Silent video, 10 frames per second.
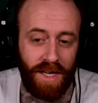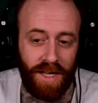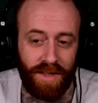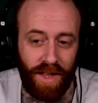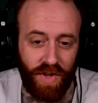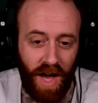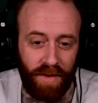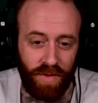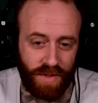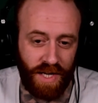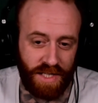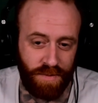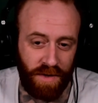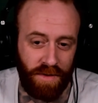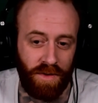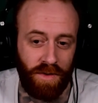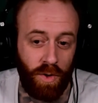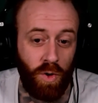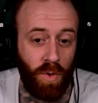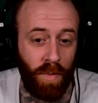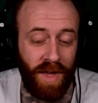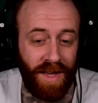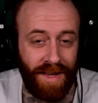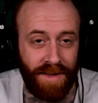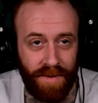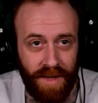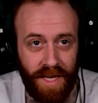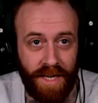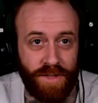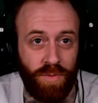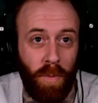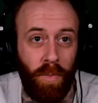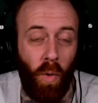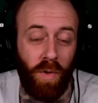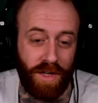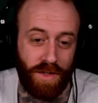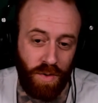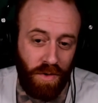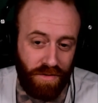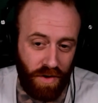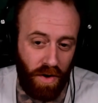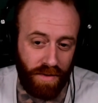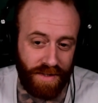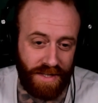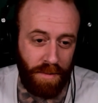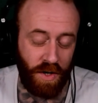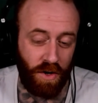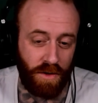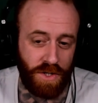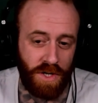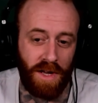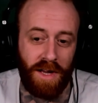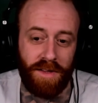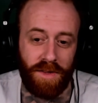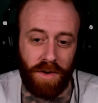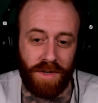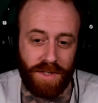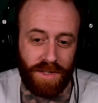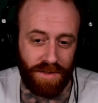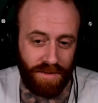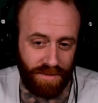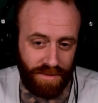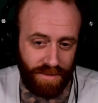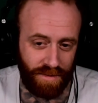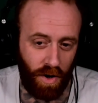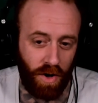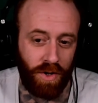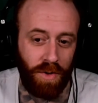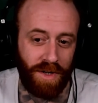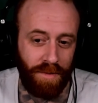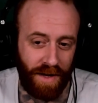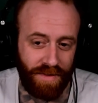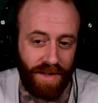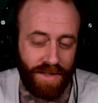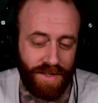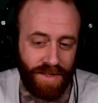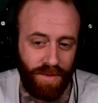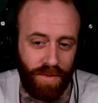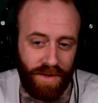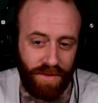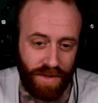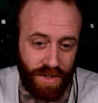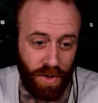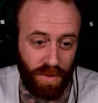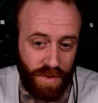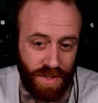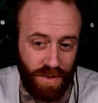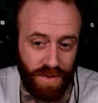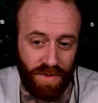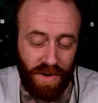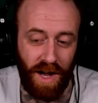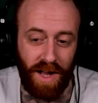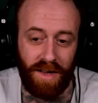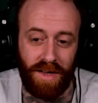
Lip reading: that the God of the Old Testament, whom he is reported to have called the Demiurge, there is argument about this, whether the term was used or not,